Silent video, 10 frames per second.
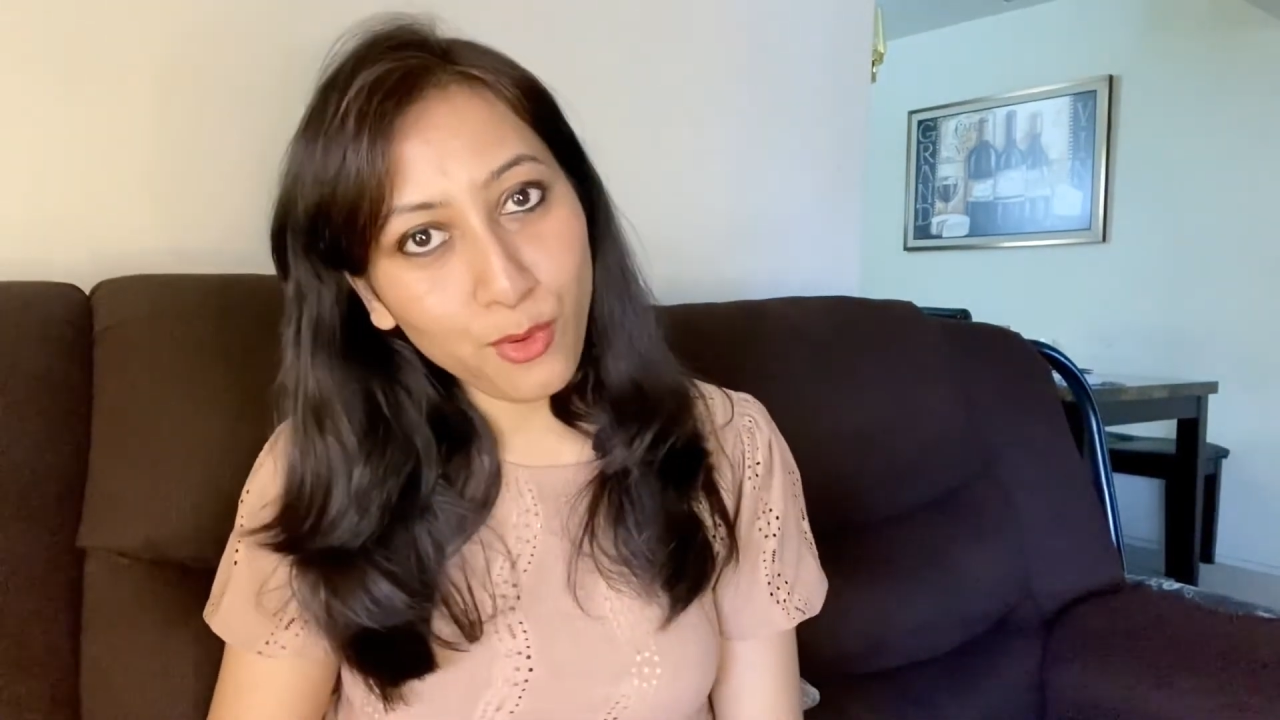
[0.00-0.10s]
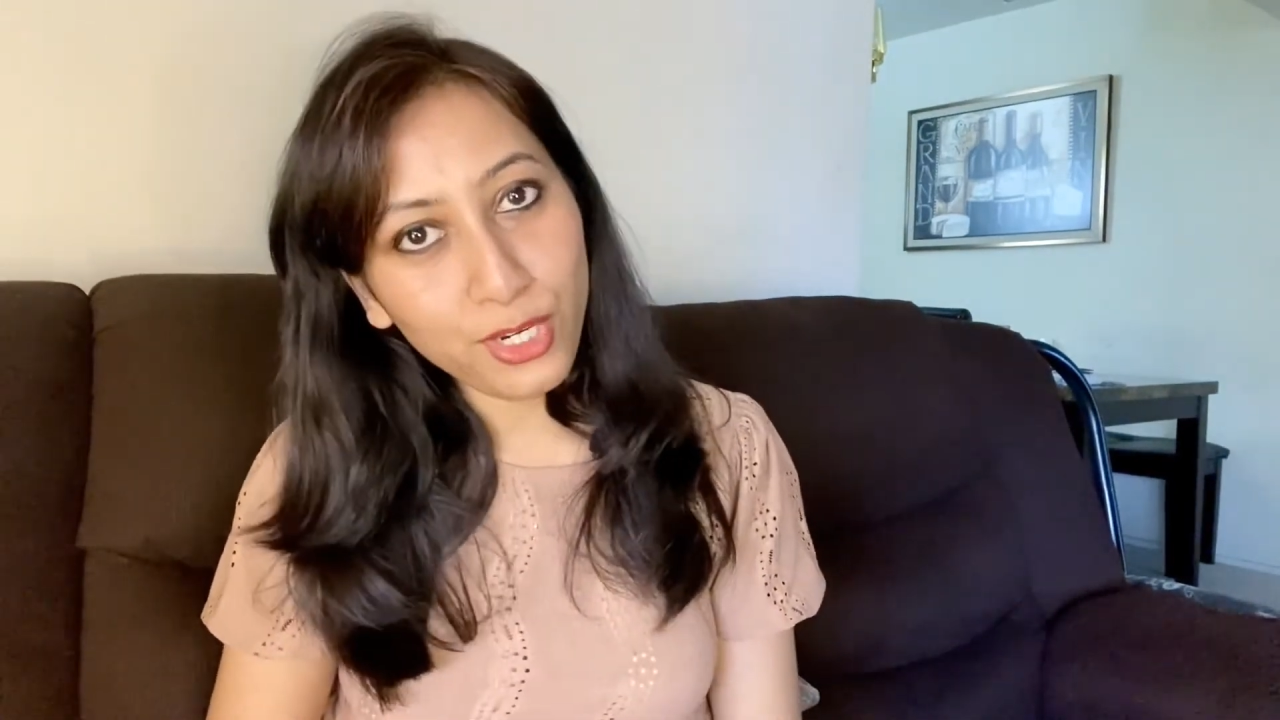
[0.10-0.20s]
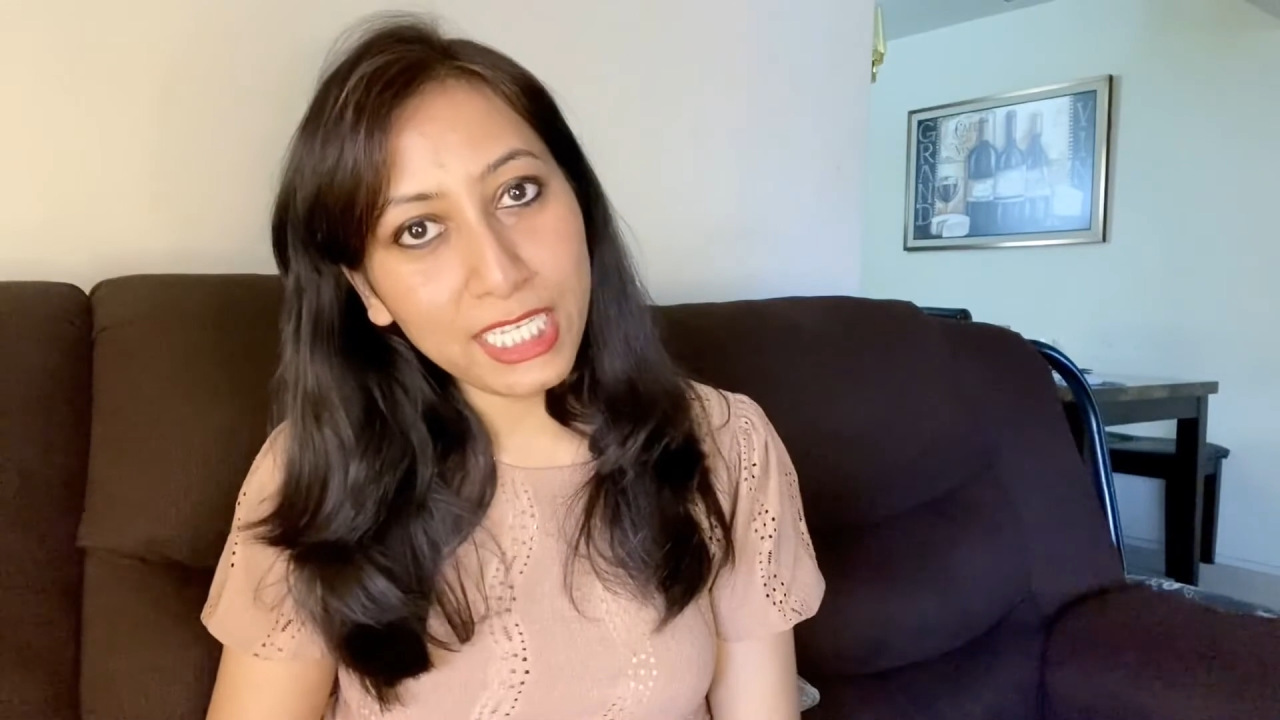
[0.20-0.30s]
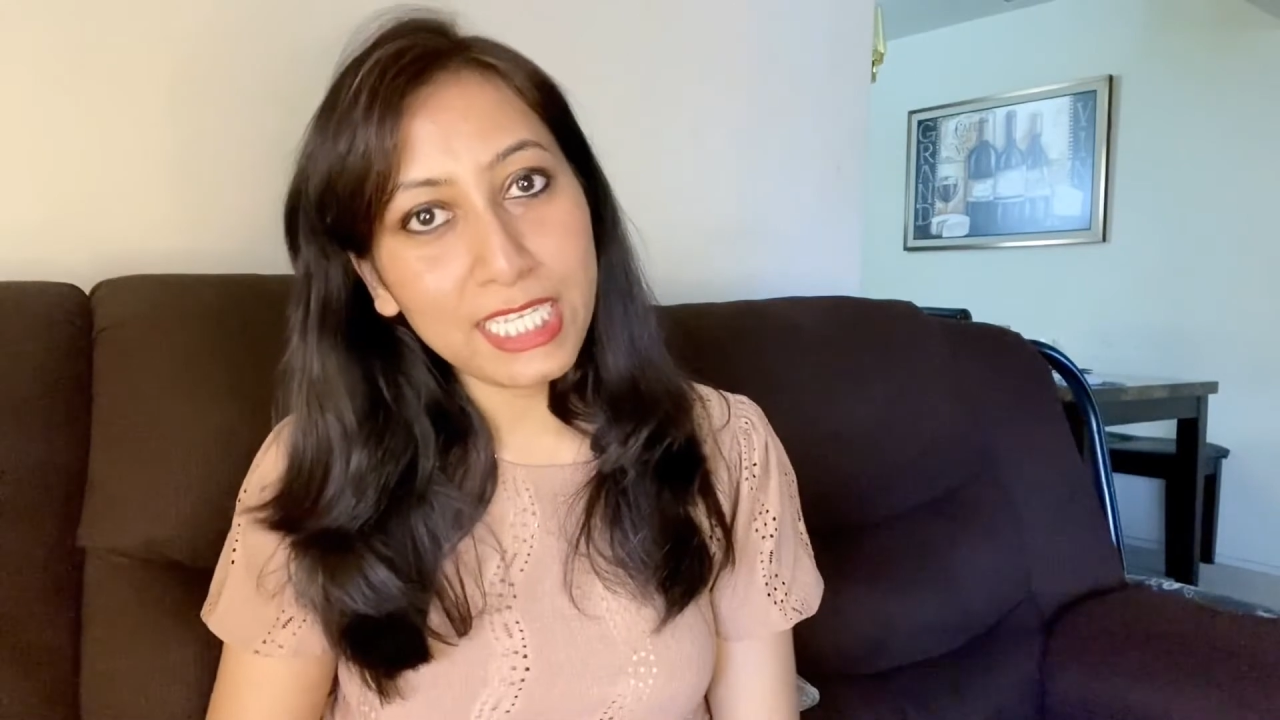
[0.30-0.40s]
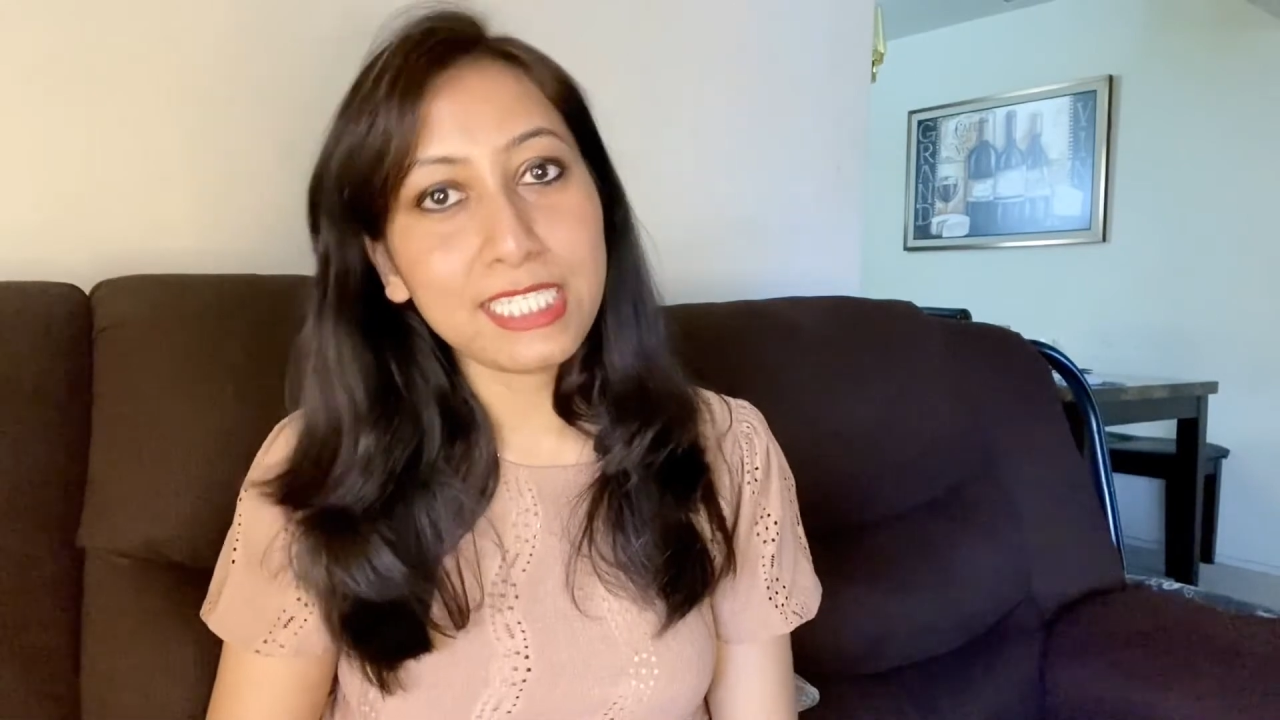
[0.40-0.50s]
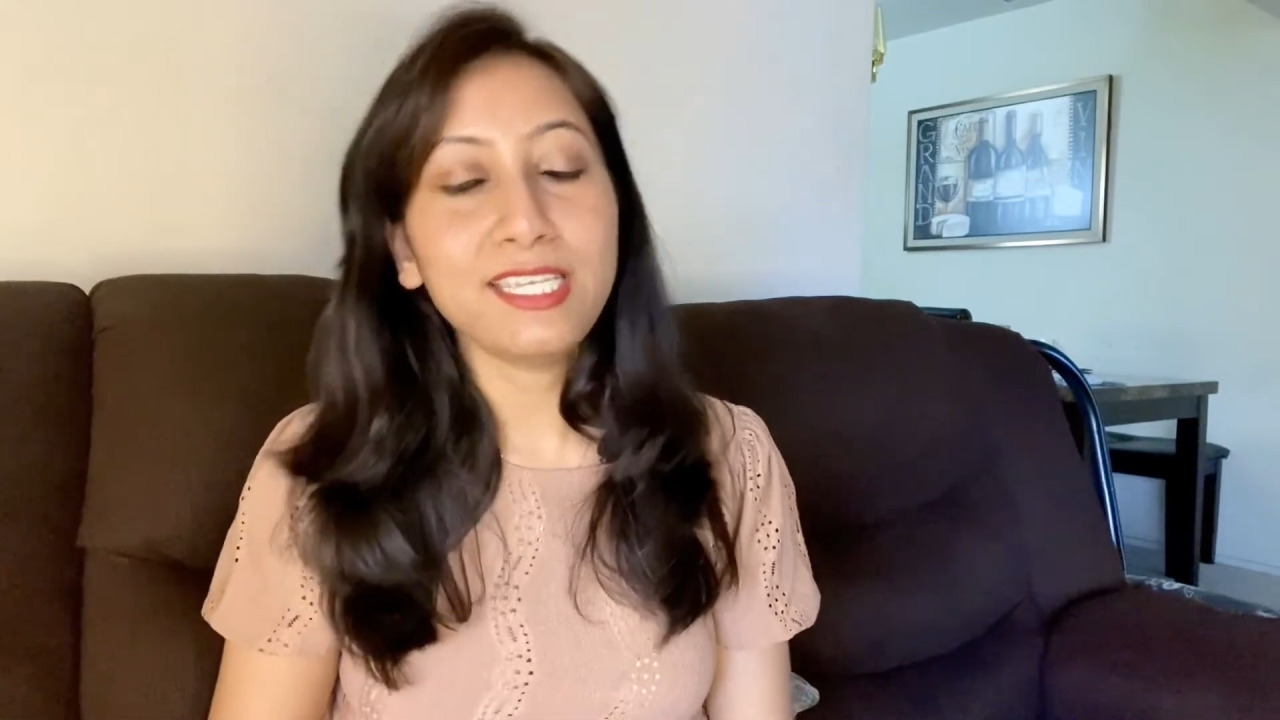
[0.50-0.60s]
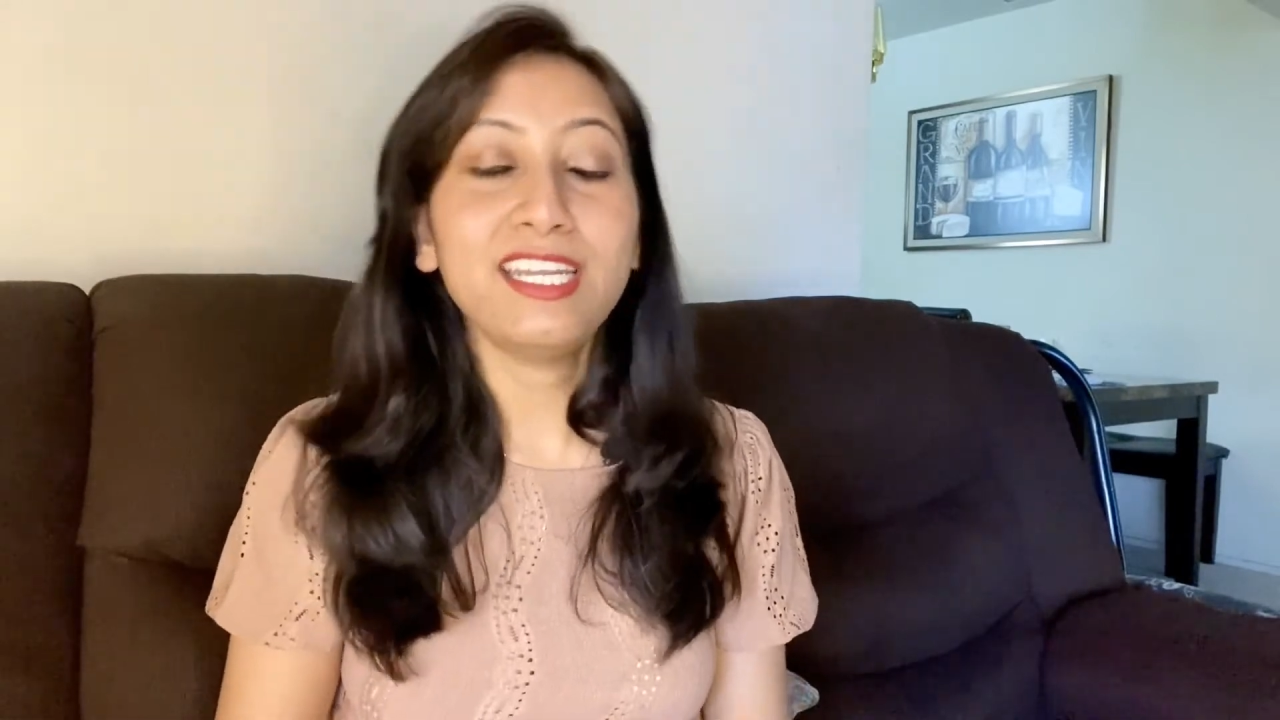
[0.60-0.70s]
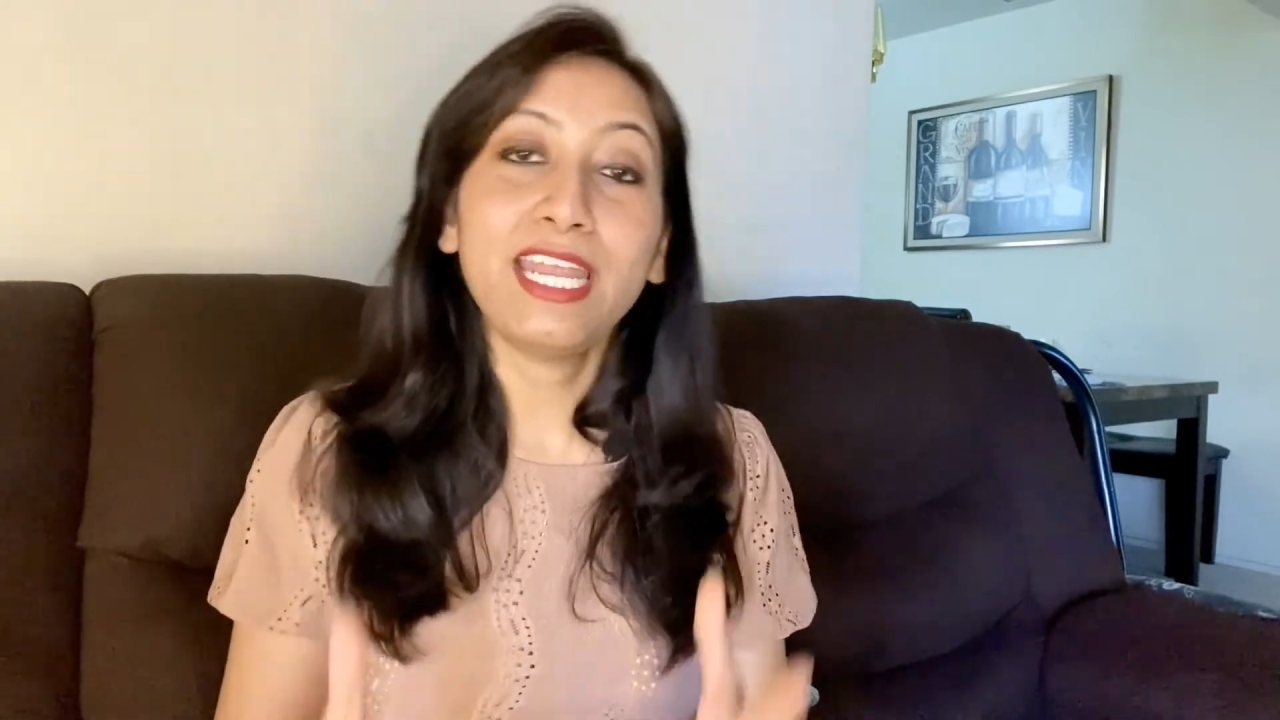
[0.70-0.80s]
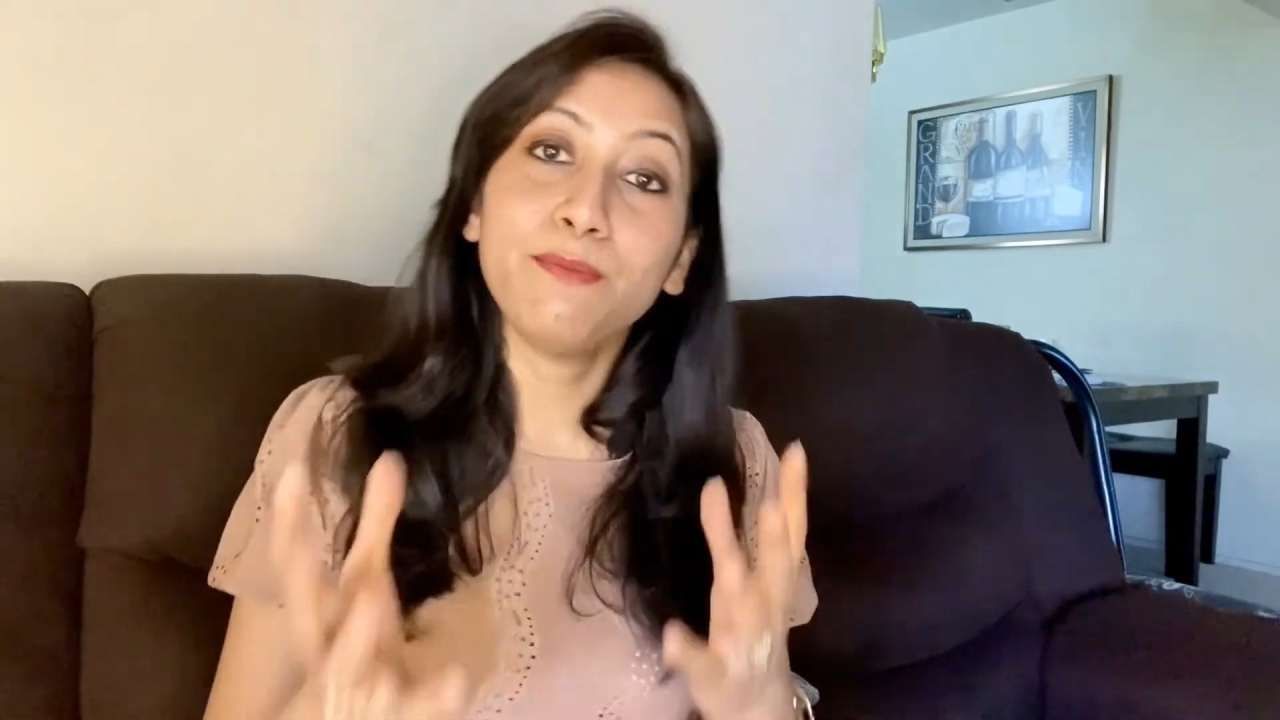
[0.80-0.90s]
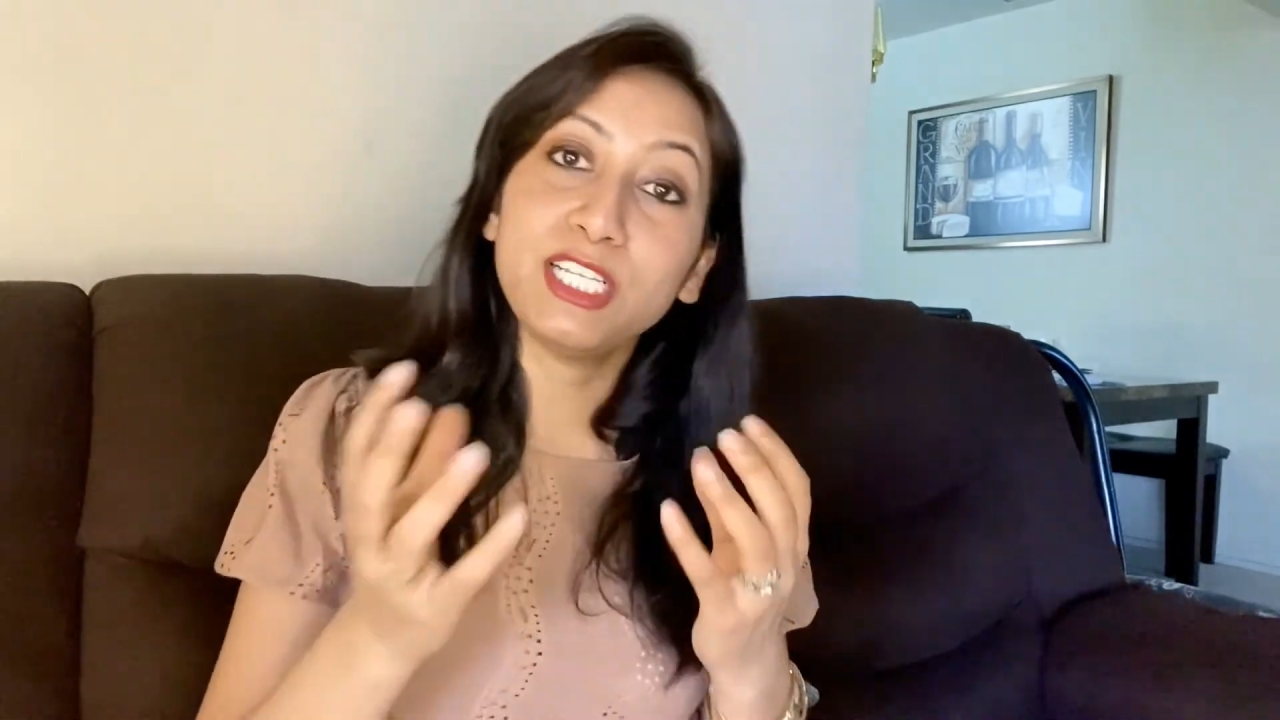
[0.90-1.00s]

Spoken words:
easier and much